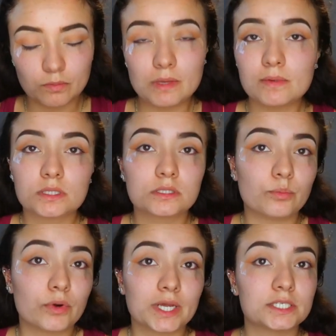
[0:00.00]
Maybe it's the
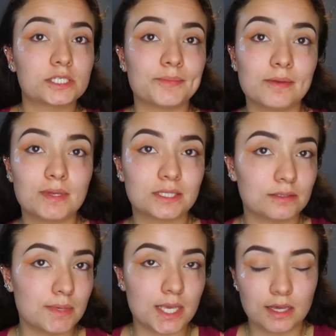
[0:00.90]
brush, maybe
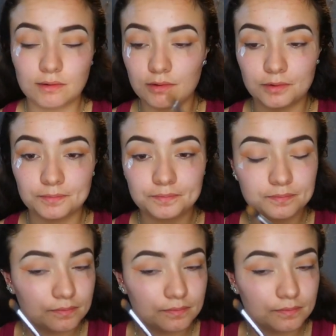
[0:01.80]
it's me, I don't know.